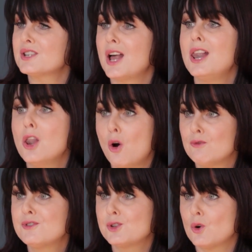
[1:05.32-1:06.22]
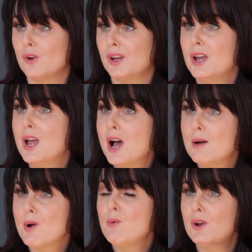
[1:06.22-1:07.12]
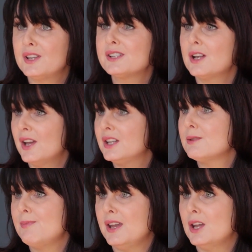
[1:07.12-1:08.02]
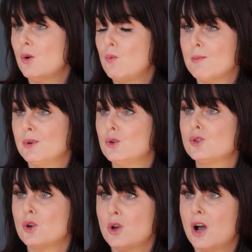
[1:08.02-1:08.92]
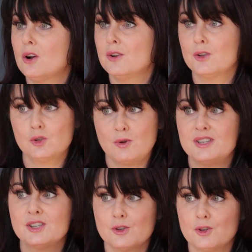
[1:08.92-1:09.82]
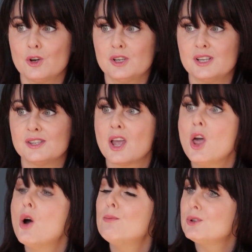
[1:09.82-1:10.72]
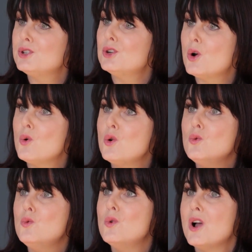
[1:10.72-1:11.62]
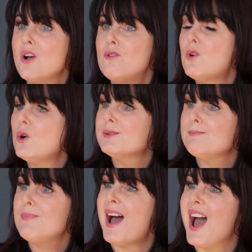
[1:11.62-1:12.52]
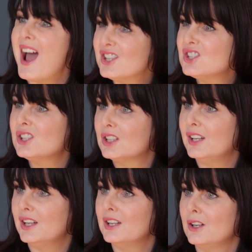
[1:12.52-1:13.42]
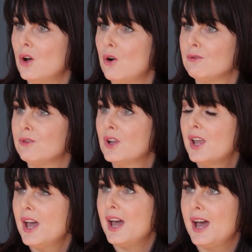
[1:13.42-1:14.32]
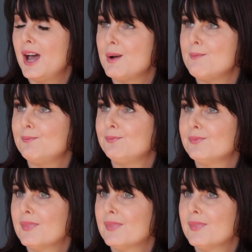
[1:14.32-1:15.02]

a love story about what it's like to be a woman who's no longer in their 20s or 30s, but who falls passionately in love and